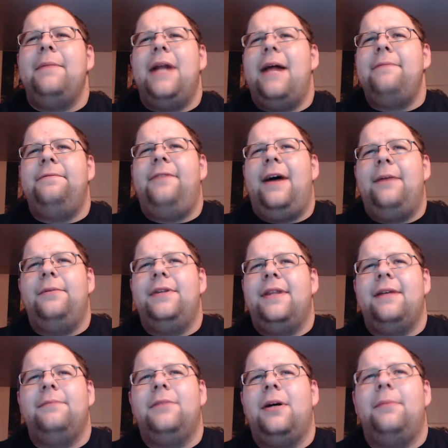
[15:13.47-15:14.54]
I'm fine with
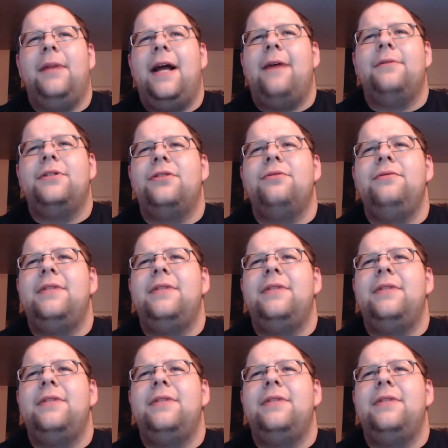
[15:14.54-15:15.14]
him coming out with two